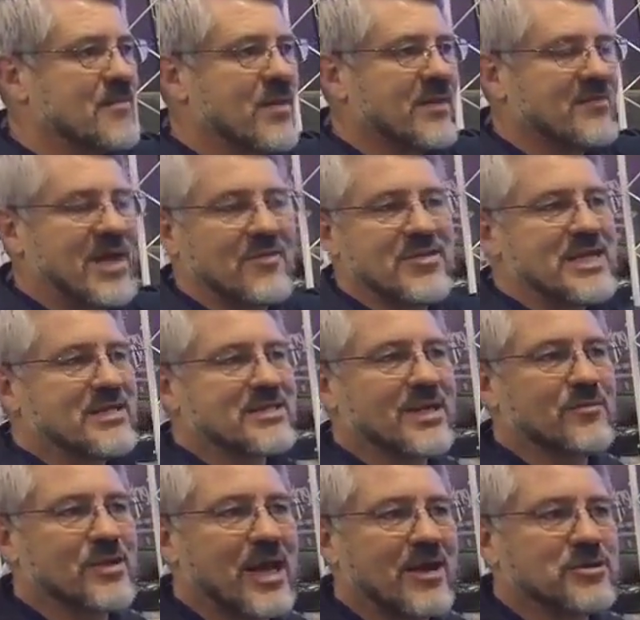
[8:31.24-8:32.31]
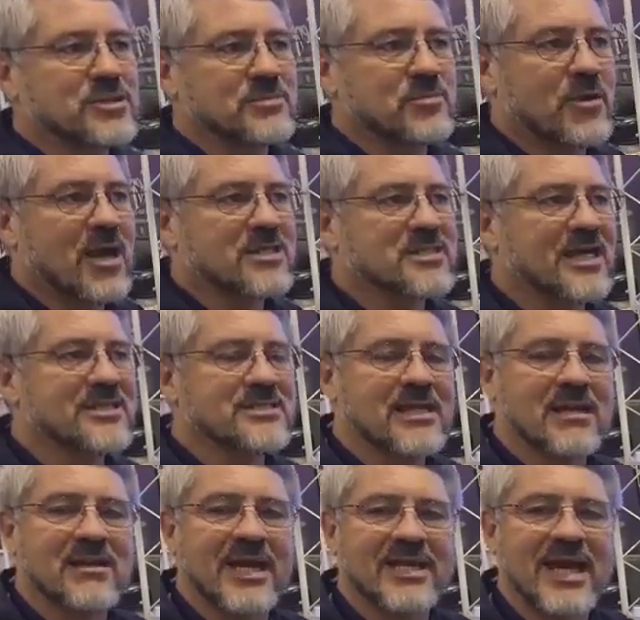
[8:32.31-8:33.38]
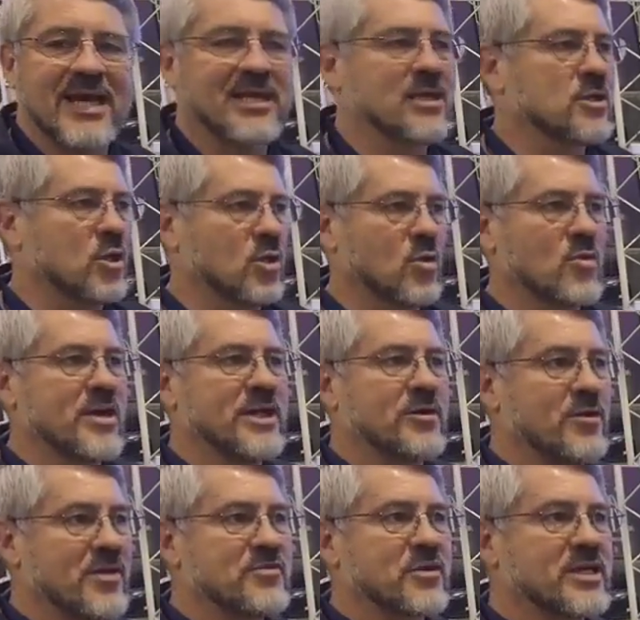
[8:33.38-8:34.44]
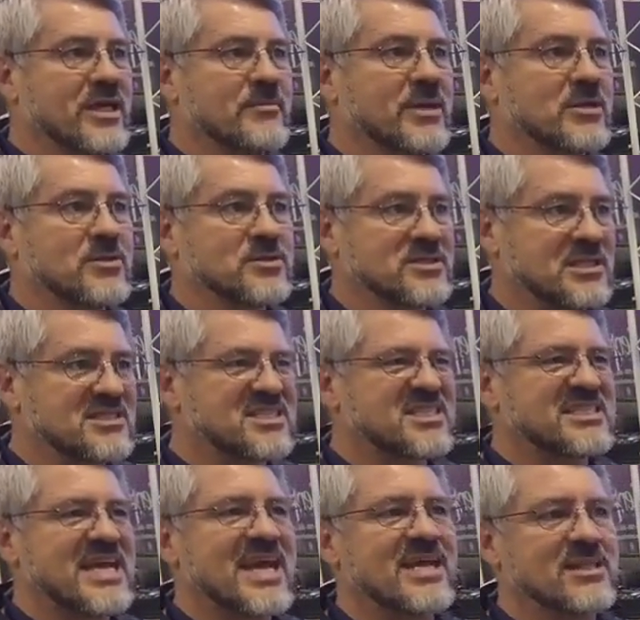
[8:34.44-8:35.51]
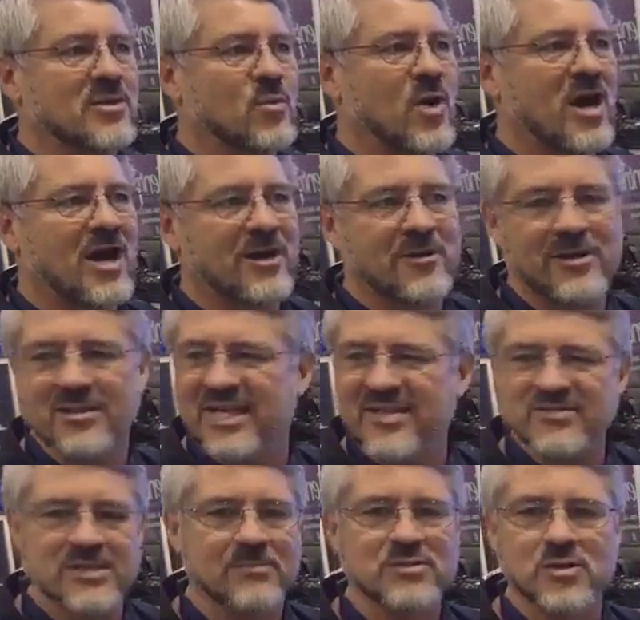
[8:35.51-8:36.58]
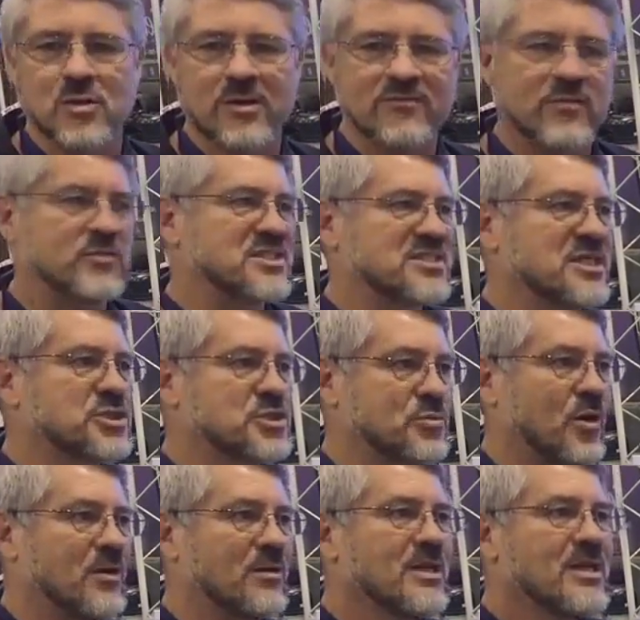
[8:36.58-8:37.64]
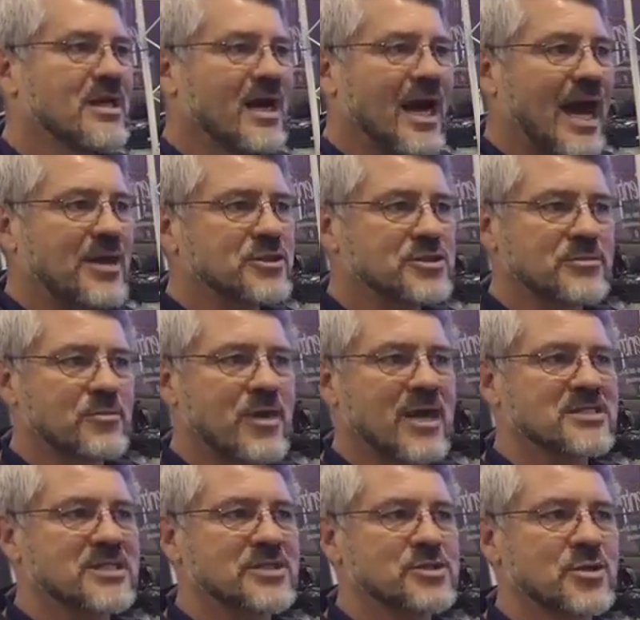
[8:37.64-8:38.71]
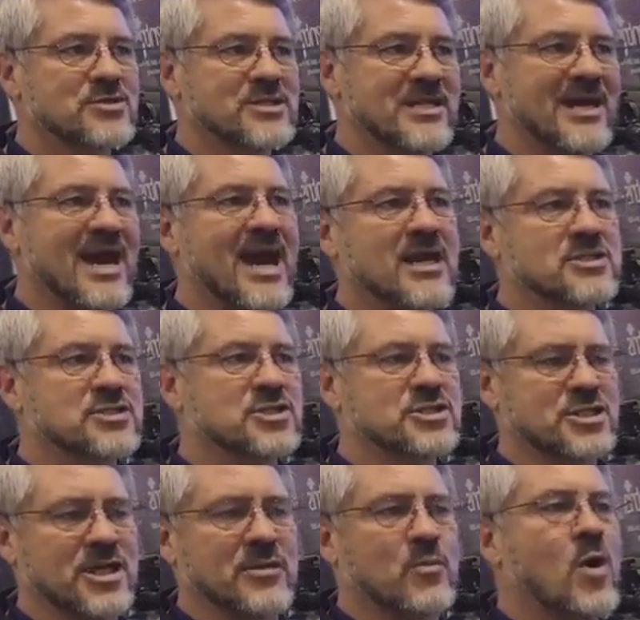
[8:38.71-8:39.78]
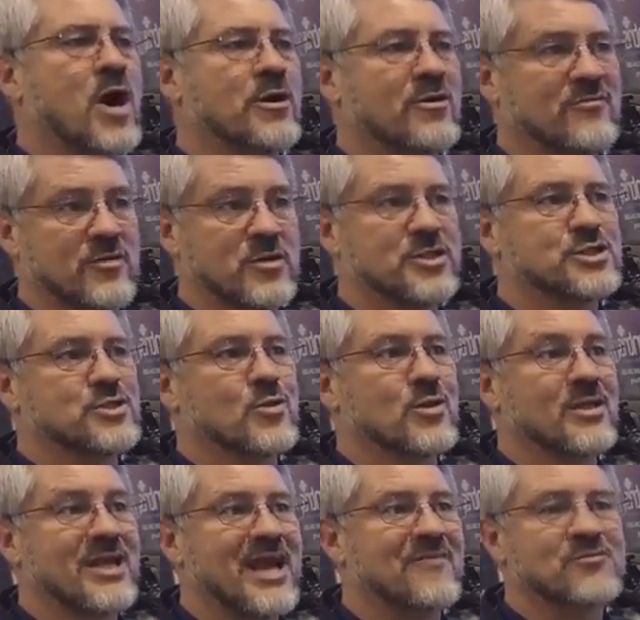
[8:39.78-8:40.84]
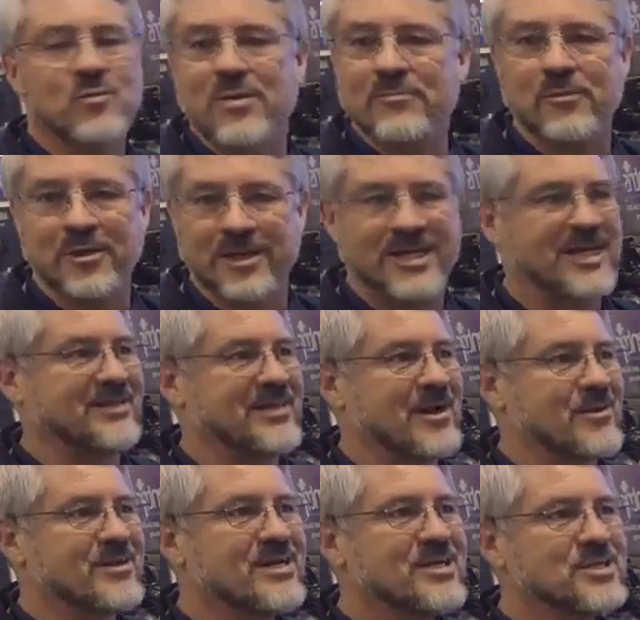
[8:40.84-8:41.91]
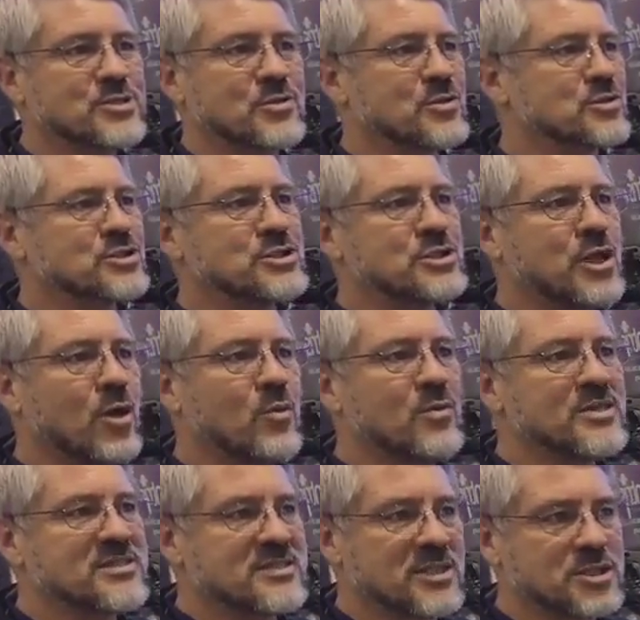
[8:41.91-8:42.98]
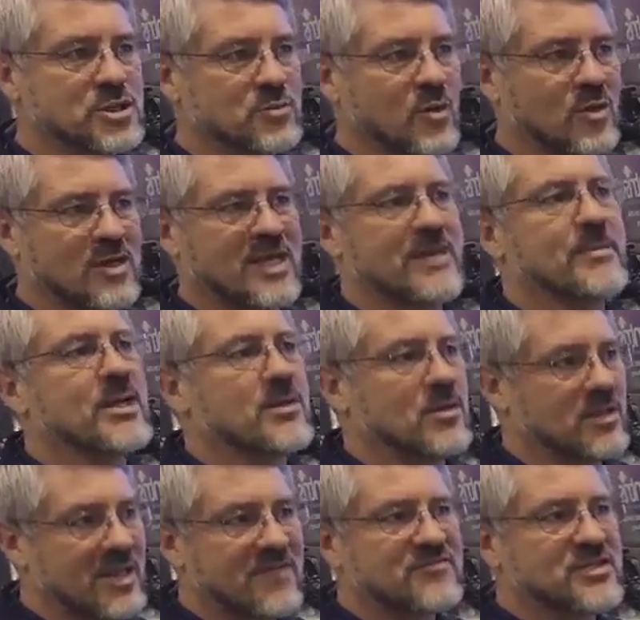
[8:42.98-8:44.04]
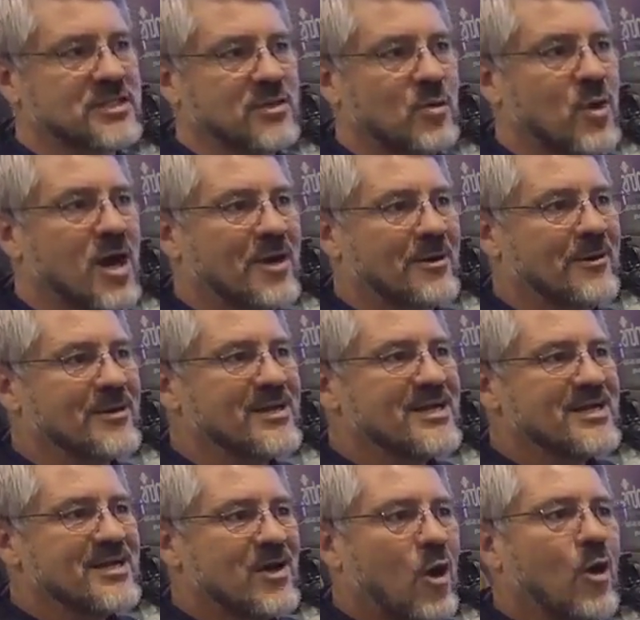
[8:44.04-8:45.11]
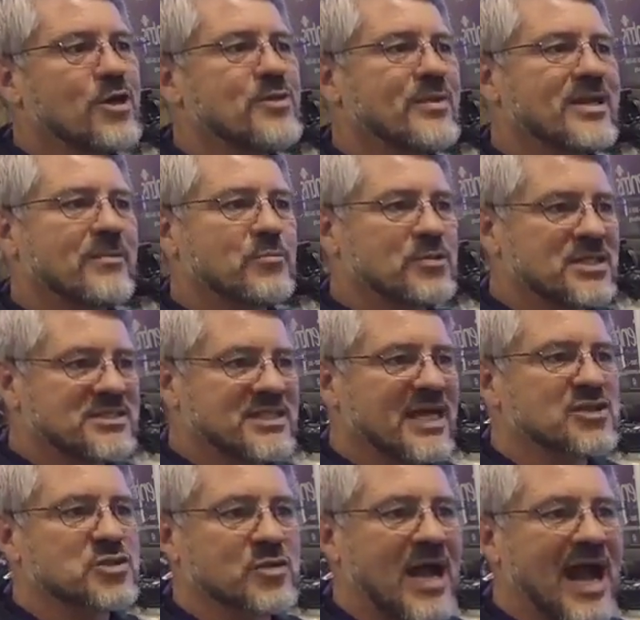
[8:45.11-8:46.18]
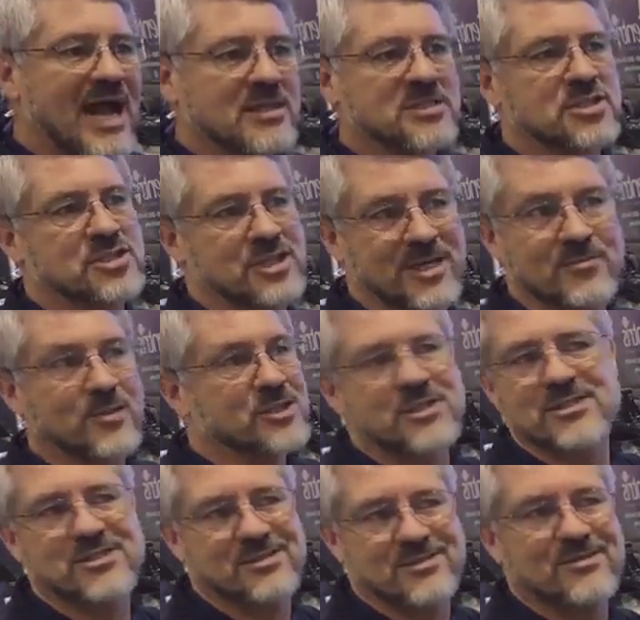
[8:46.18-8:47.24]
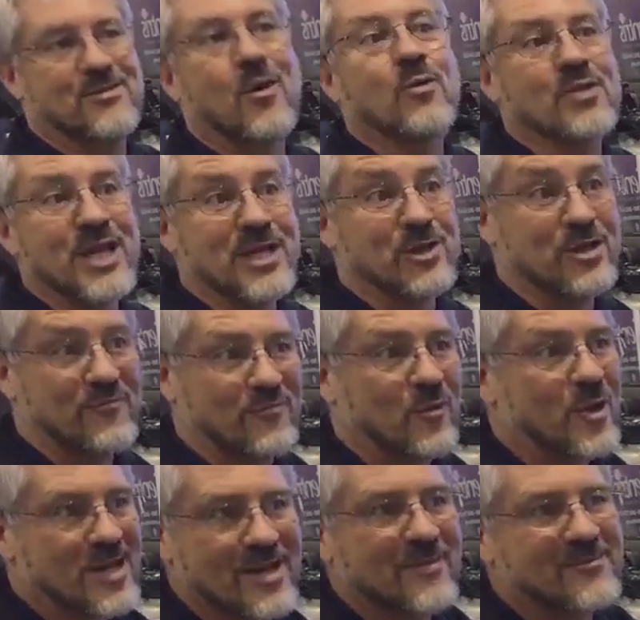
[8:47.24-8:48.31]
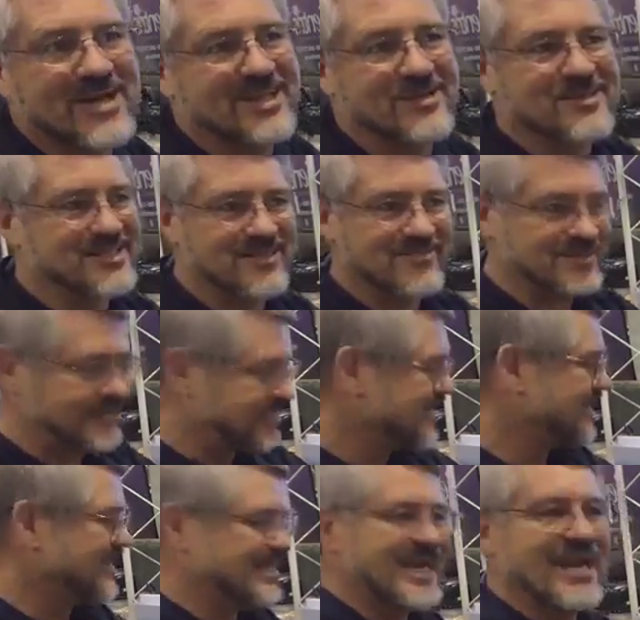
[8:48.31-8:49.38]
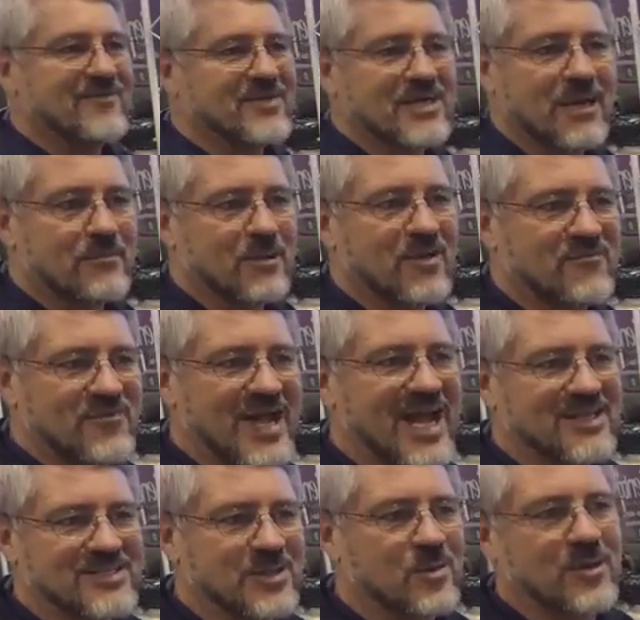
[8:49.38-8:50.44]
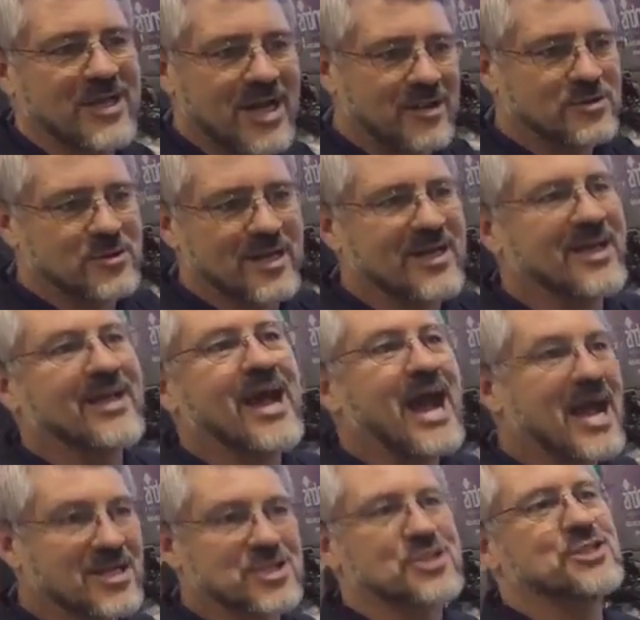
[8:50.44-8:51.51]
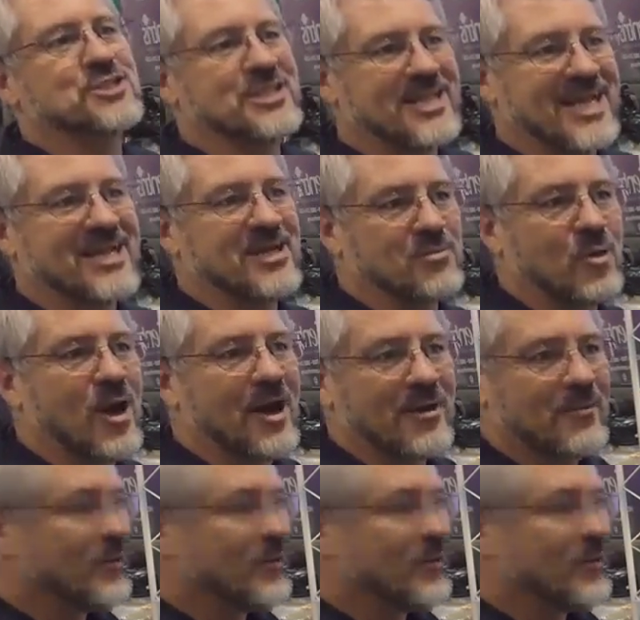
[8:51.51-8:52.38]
Now, the neat thing with hydrogen peroxide, it's not like adding chlorine or other chemicals that stay in the water and leave some sort of a residual. Hydrogen peroxide turns into oxygen in water very shortly after we put it in there. So there's no residual chemical left in the water. All you end up with is extra oxygen, which is only good for you. I mean, there's even kind of a couple of fads going now, drinking oxygenated water.